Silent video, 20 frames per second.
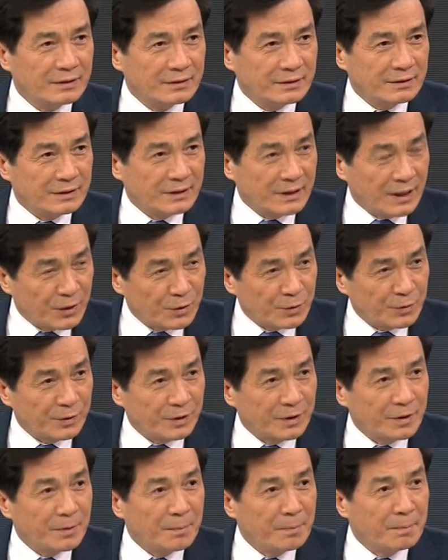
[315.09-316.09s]
the
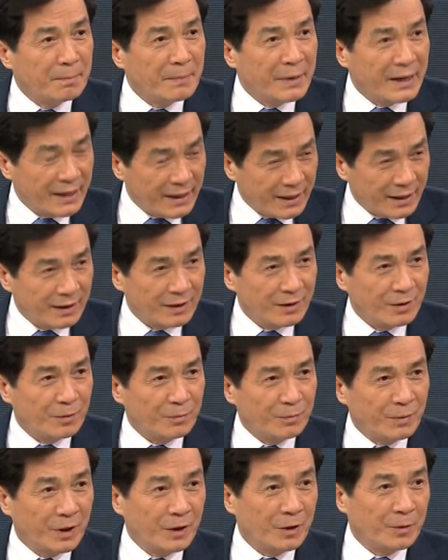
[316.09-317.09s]
country may
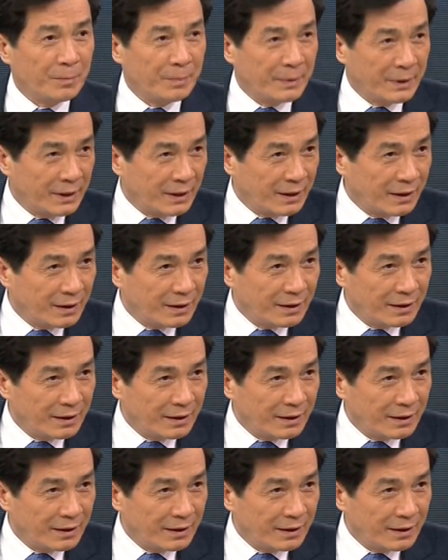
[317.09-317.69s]
well be,